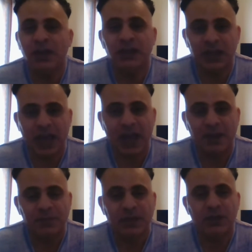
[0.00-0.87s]
Yeah,
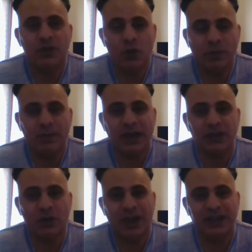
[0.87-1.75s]
normal Man
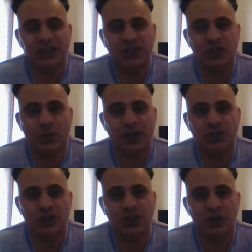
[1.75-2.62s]
United
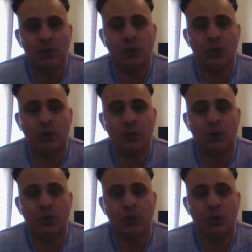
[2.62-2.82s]
situation,